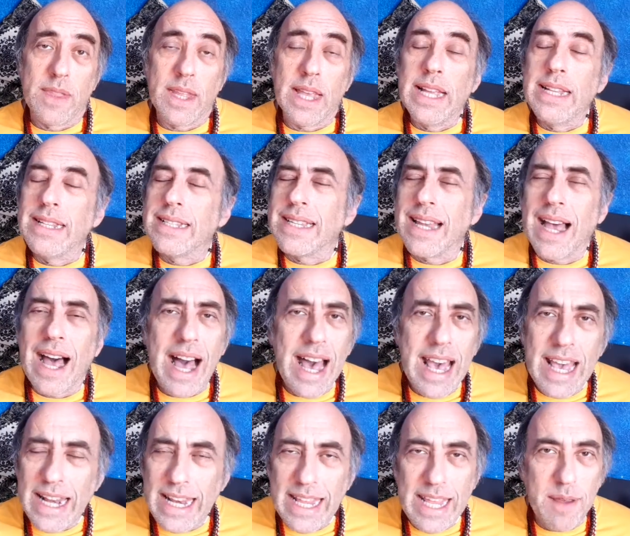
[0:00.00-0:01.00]

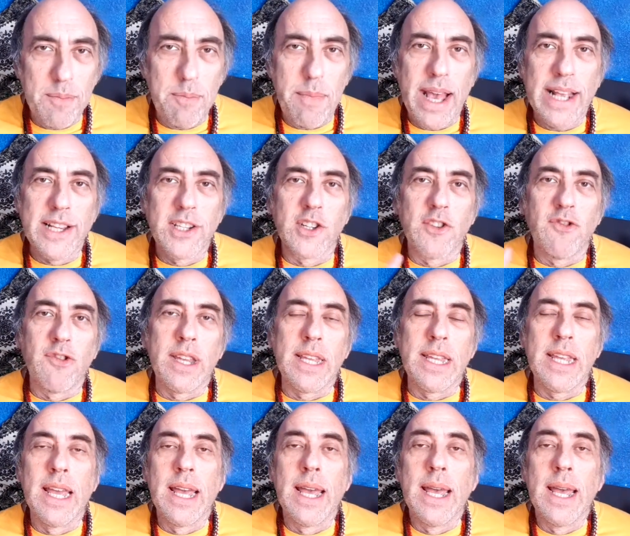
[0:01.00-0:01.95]
entirely imaginary,